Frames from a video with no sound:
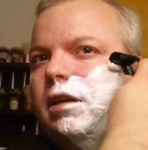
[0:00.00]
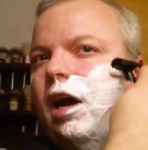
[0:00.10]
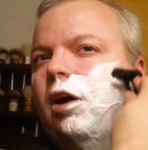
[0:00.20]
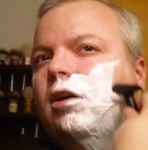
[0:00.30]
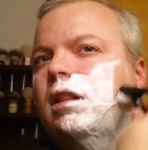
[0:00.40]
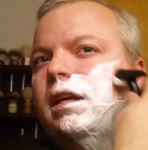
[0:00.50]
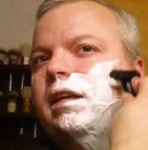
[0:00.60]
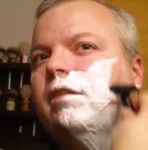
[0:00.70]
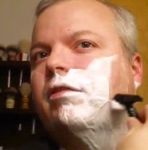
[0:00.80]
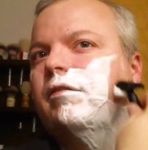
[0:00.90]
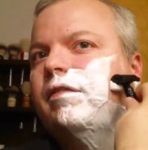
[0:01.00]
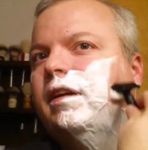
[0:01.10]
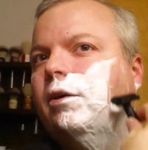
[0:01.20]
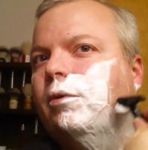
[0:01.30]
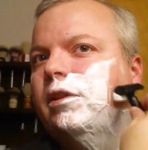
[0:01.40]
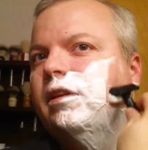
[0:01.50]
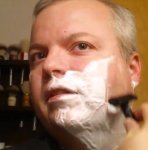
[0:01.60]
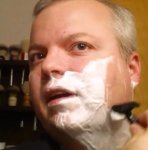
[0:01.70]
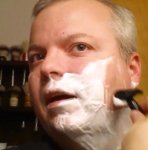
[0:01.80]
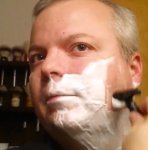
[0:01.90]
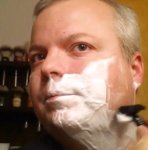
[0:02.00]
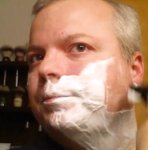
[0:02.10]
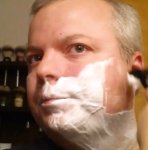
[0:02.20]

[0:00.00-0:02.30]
Totally different feel with this guy.